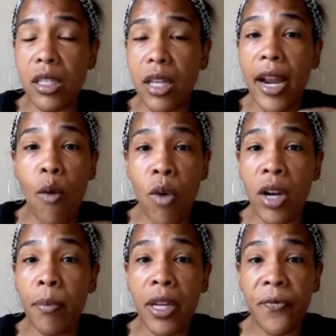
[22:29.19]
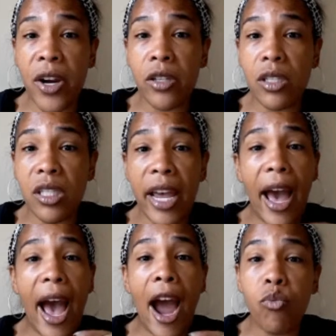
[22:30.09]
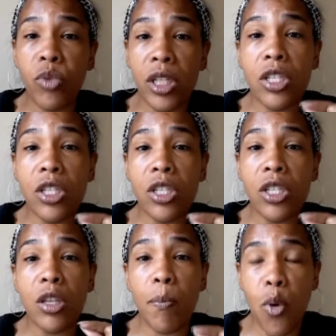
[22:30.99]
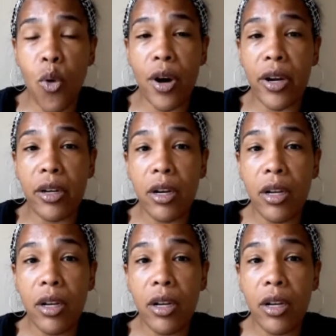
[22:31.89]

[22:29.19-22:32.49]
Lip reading: And I want to be the first to say, I really support